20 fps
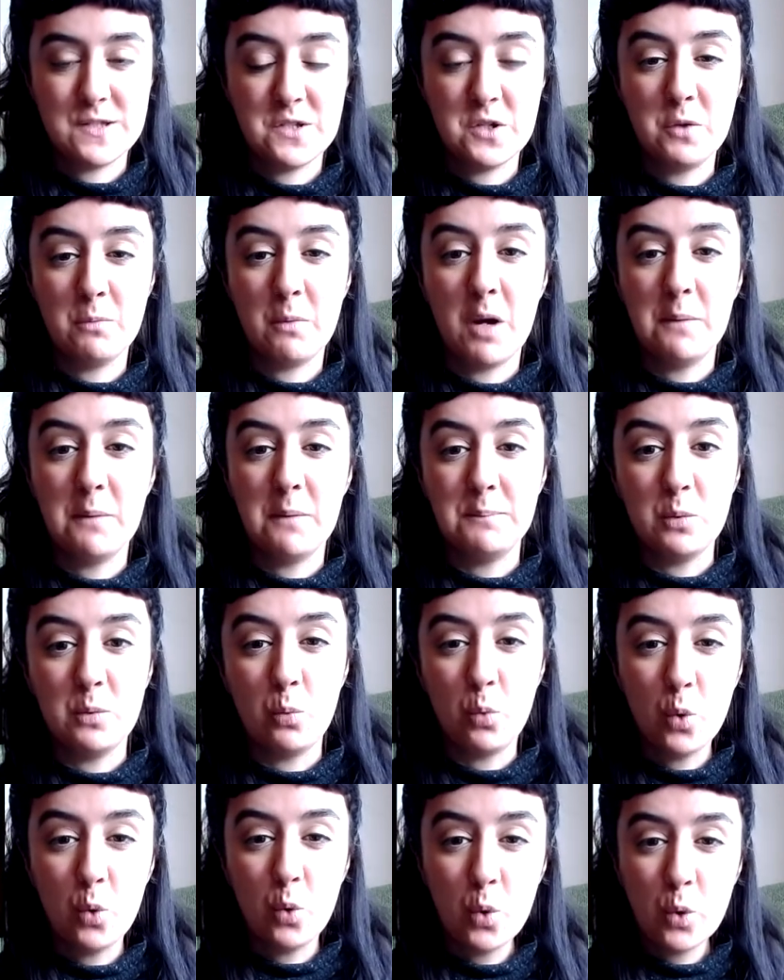So you might be
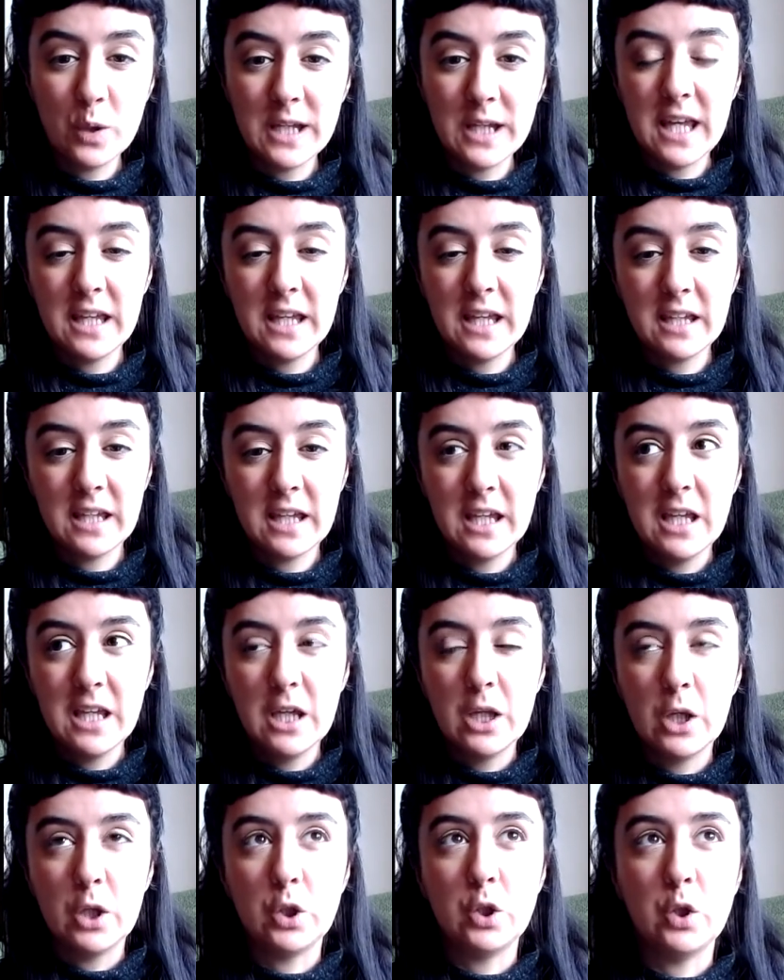walking,
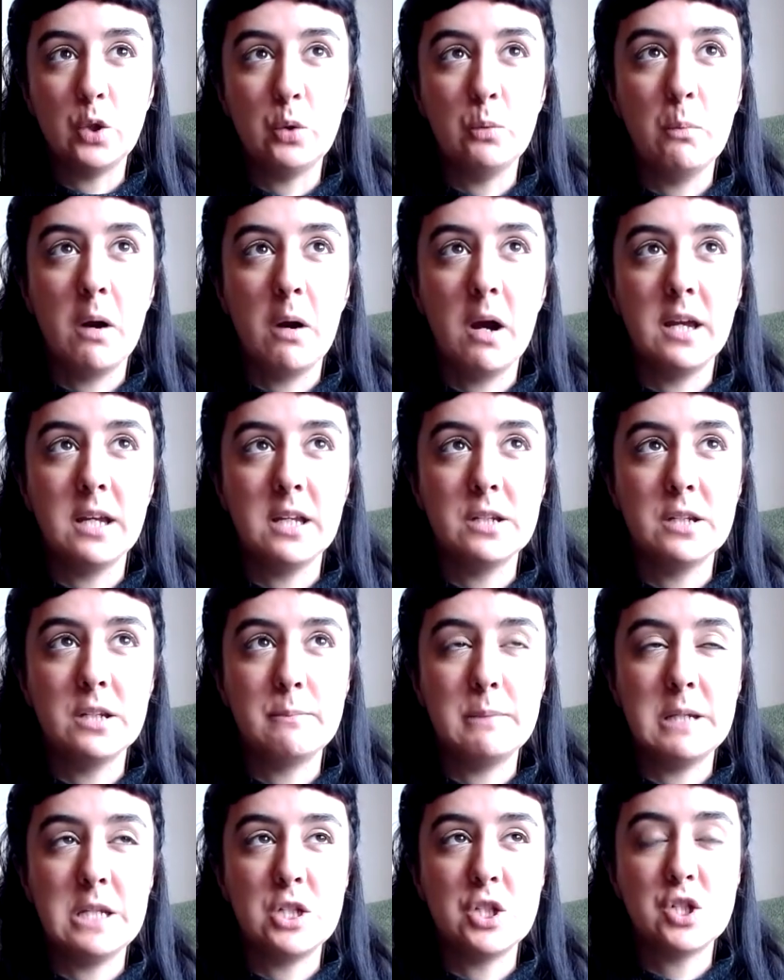you might
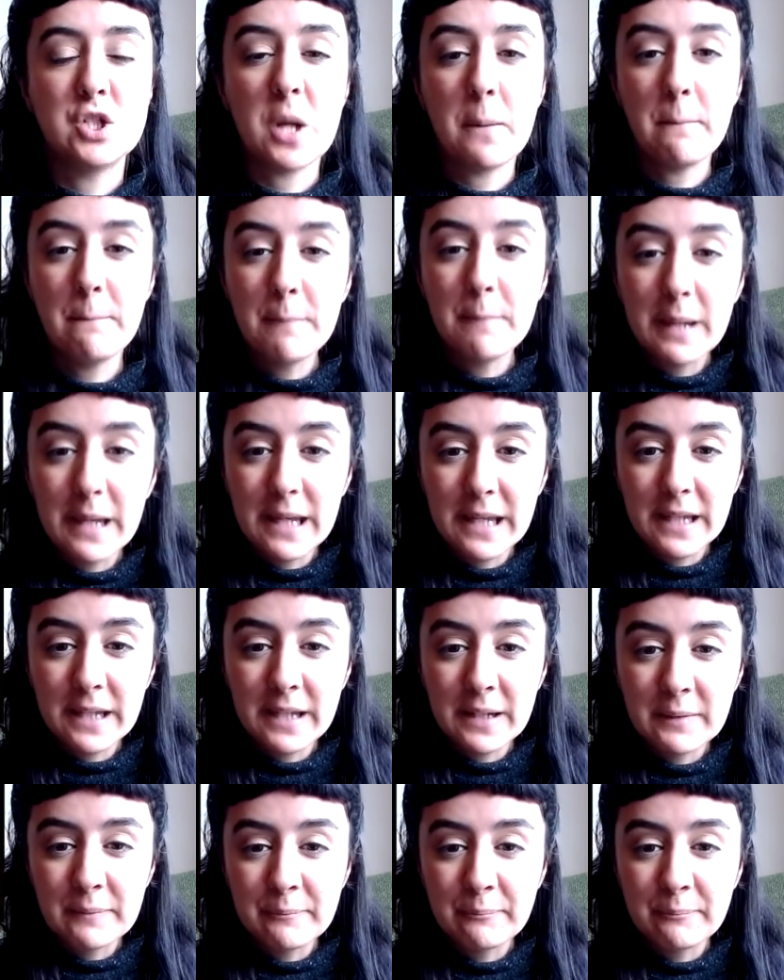be jumping,